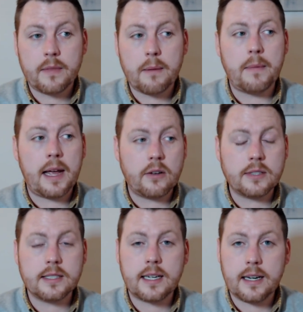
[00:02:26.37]
My house
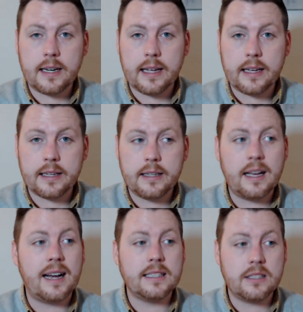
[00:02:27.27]
is kind of naked.
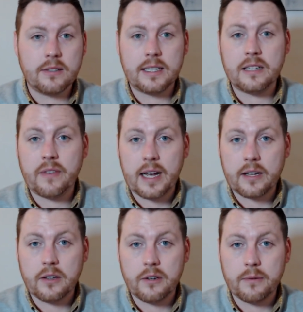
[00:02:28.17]
I still need to
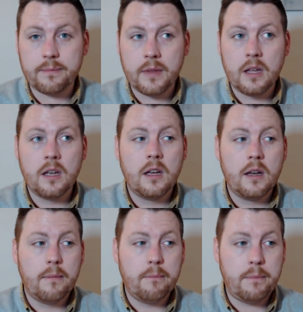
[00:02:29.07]
vacuum.
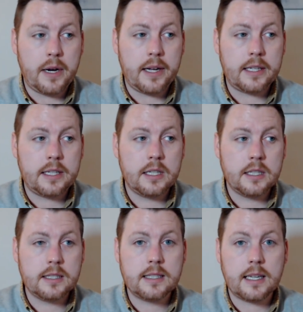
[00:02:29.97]
But
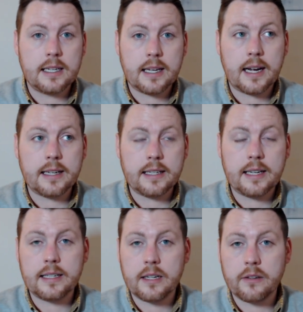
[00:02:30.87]
Sunday I did
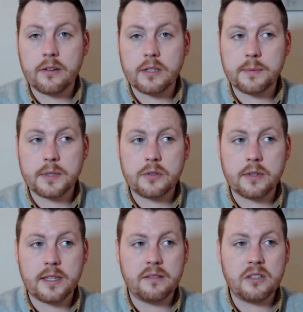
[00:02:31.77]
take down the Christmas
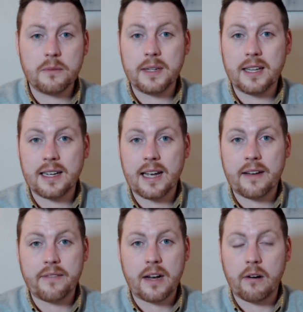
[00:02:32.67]
tree. It took me like a
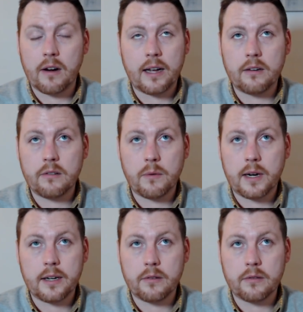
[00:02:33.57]
half hour. I don't know
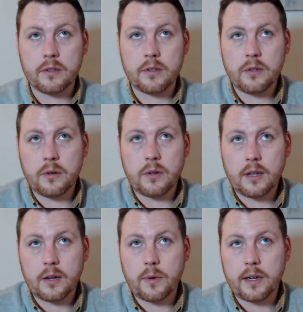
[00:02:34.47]
why I don't do it
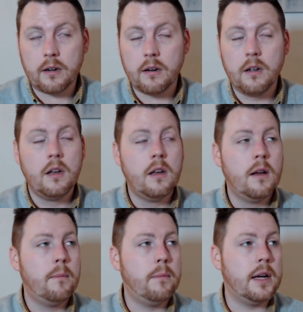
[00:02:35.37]
like quicker.
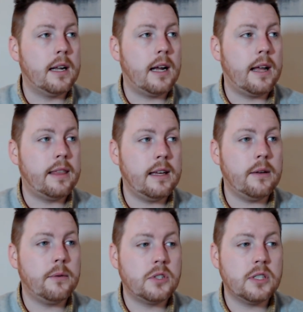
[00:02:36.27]
But I think
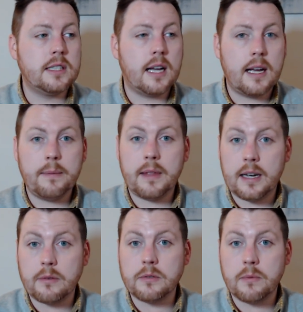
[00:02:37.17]
it was just time that
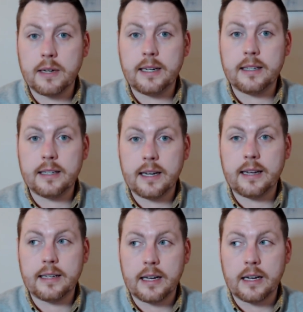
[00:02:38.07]
I was ready to
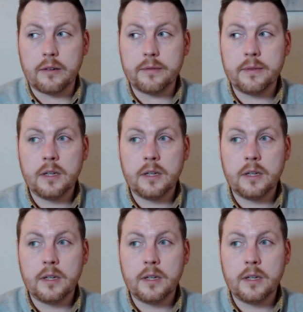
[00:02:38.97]
take it down.